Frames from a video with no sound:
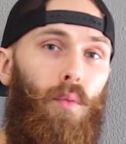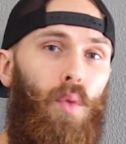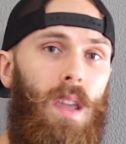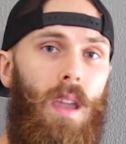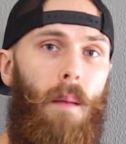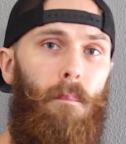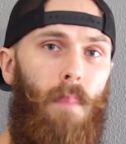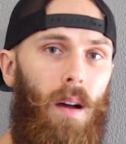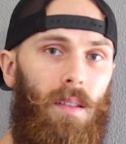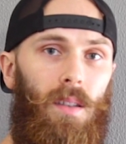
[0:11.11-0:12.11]
3
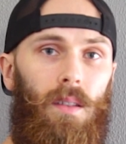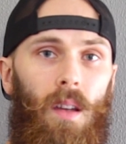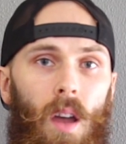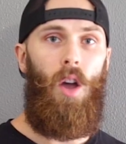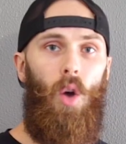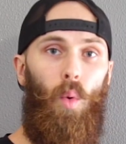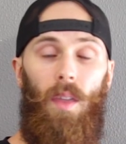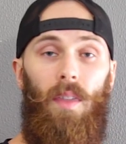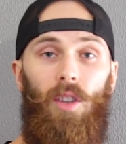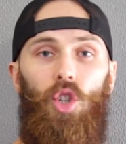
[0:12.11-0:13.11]
months
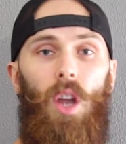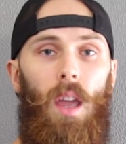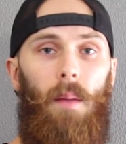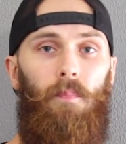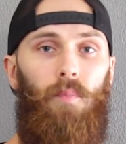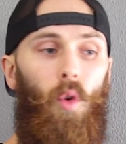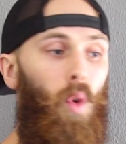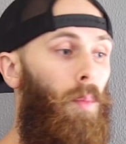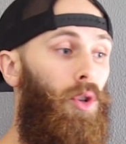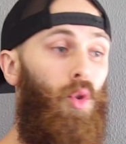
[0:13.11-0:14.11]
within the gym,
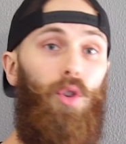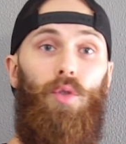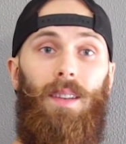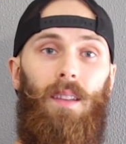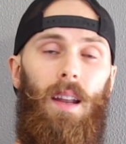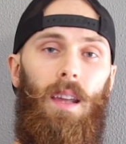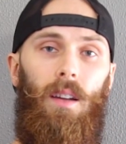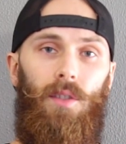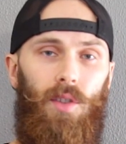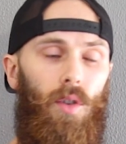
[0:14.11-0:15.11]
we're able to address any
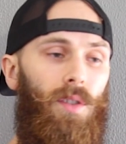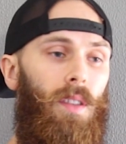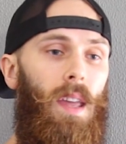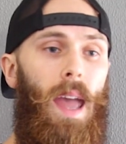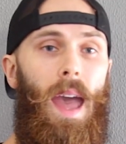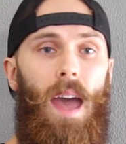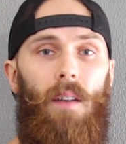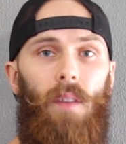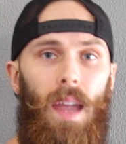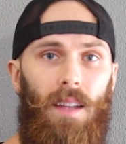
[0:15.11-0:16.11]
concerns that they
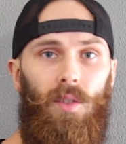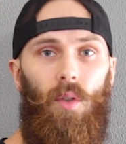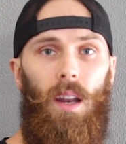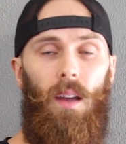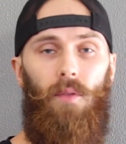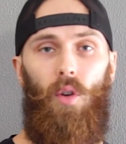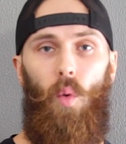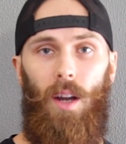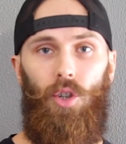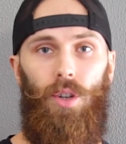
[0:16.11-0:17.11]
have, answer any of their
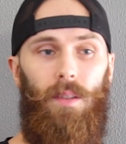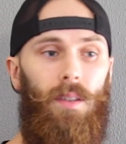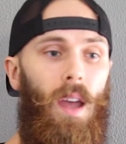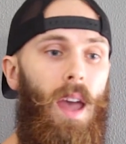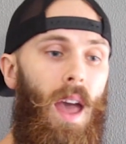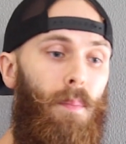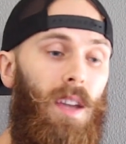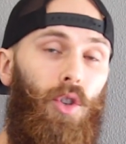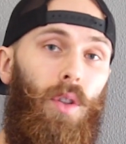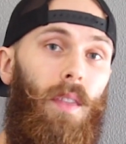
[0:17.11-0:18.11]
questions, and
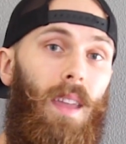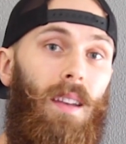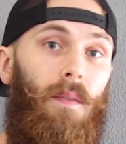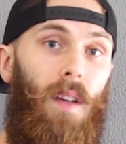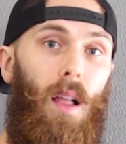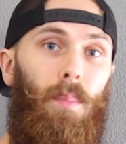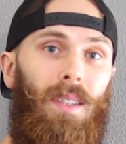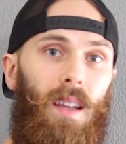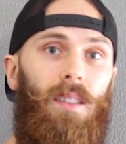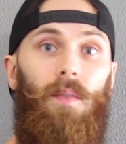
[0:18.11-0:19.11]
make sure that they develop a
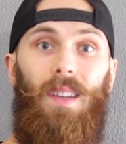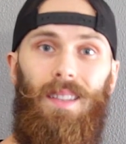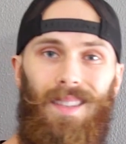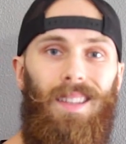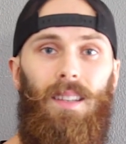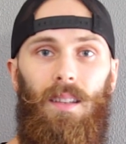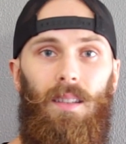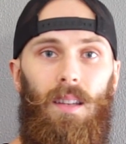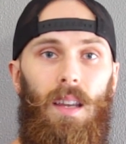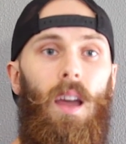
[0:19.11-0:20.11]
sense of
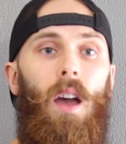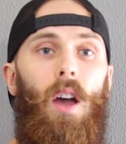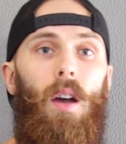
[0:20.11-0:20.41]
consistency,